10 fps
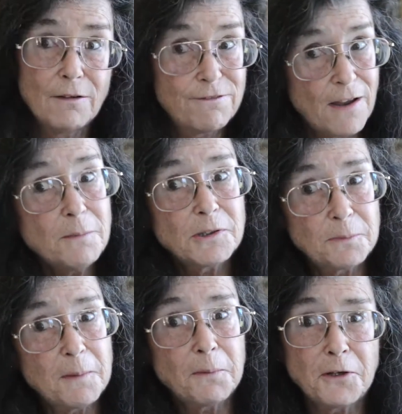famous
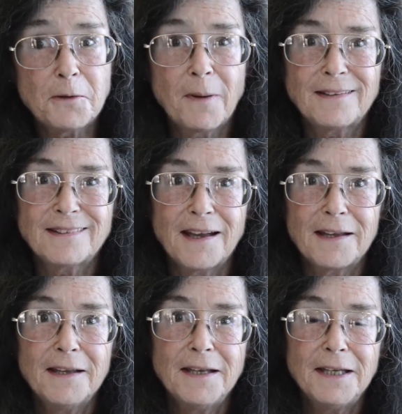people, you might
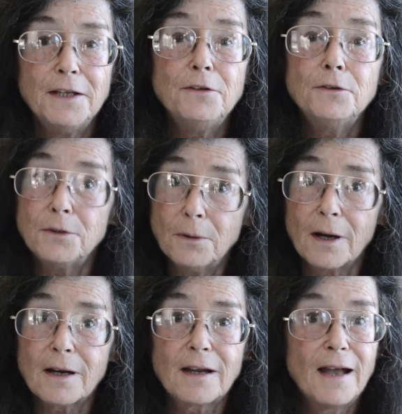say, in New
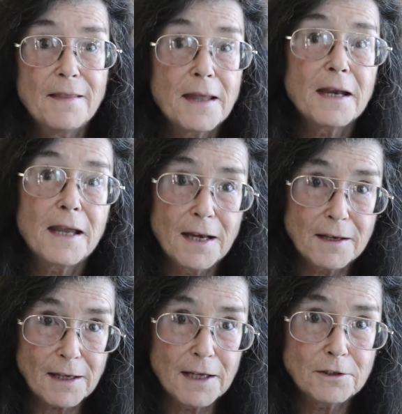York, and then again
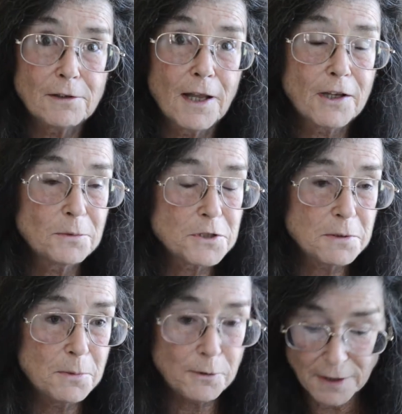in Land O'Lakes when
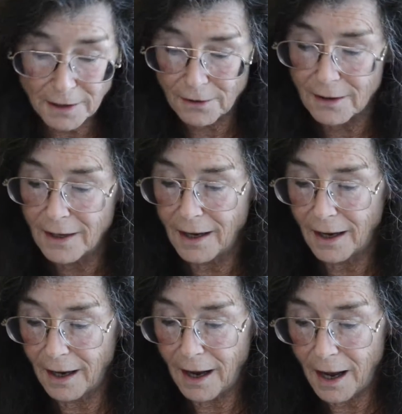she moved here,
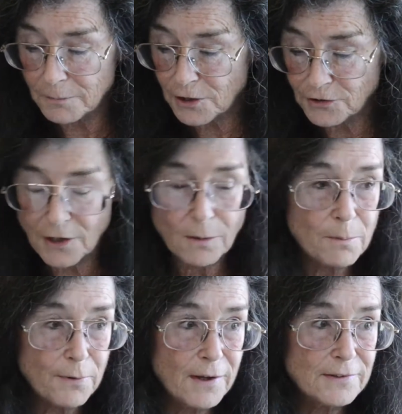I'm just so
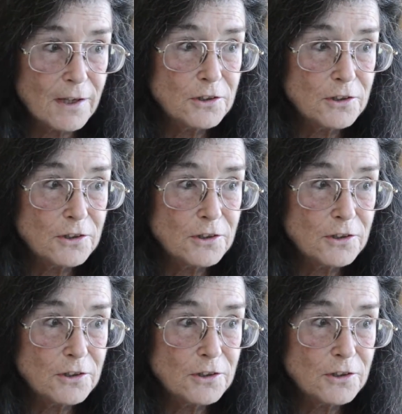impressed.